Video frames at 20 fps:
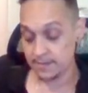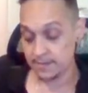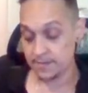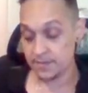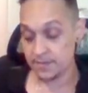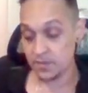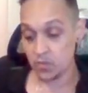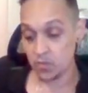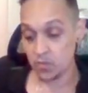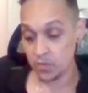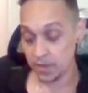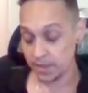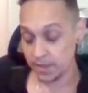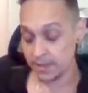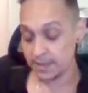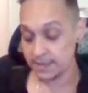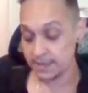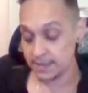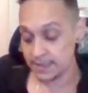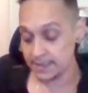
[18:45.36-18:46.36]
the
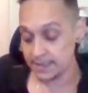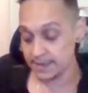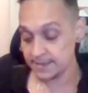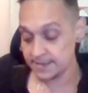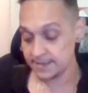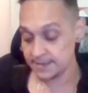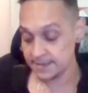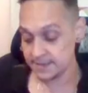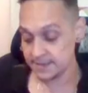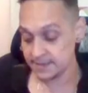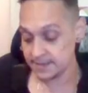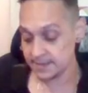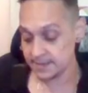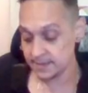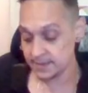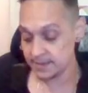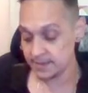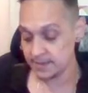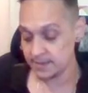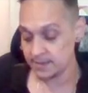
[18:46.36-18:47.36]
willingness
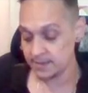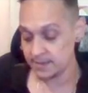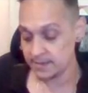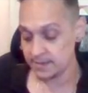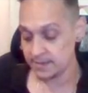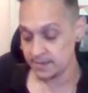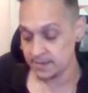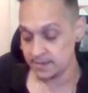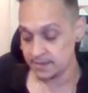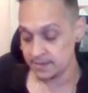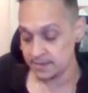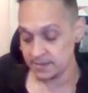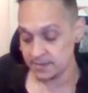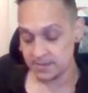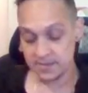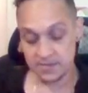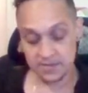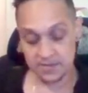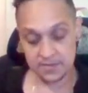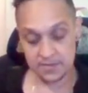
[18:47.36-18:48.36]

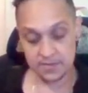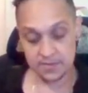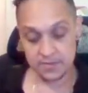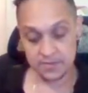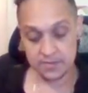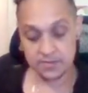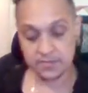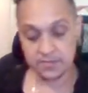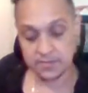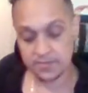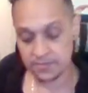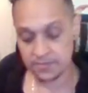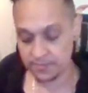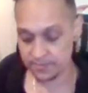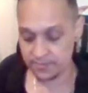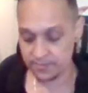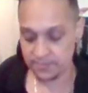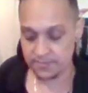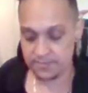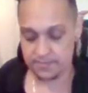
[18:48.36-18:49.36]
to
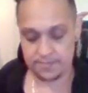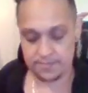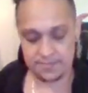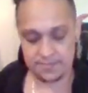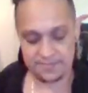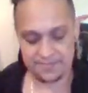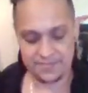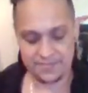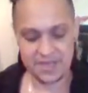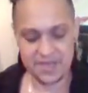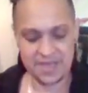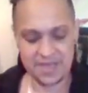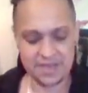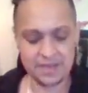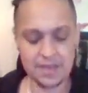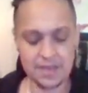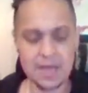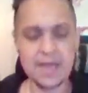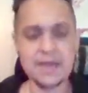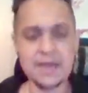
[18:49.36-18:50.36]
be
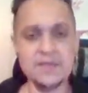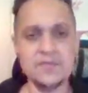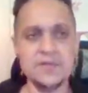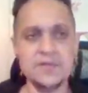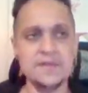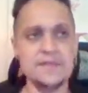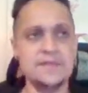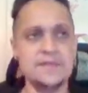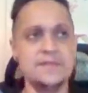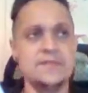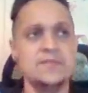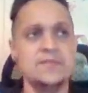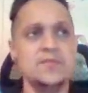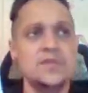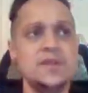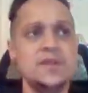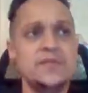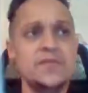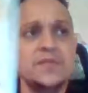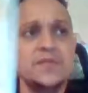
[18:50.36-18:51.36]
in line with
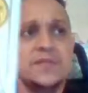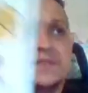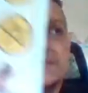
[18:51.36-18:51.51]
whatever